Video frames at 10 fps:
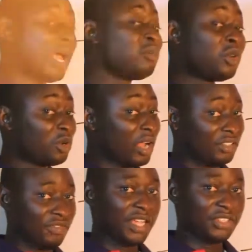I'm going to
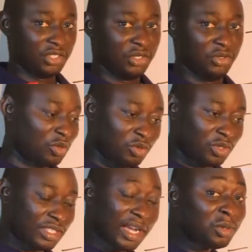advise you to
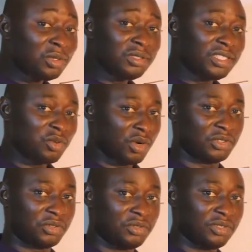tackle the
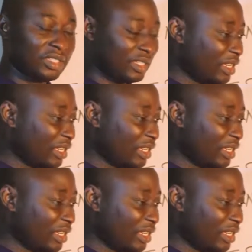question